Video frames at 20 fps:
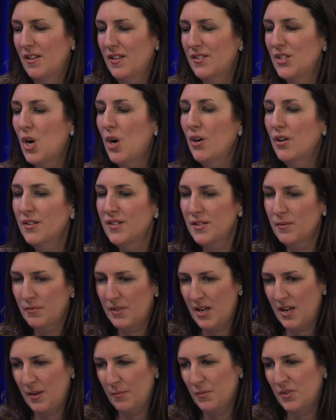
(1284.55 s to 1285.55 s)
it's hard
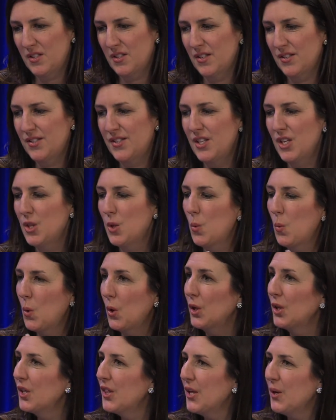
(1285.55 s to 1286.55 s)
sometimes to see the
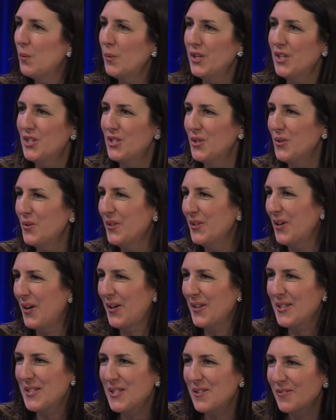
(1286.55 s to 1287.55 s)
work that we do and all
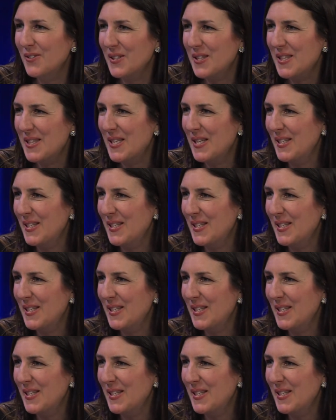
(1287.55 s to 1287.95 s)
the different right.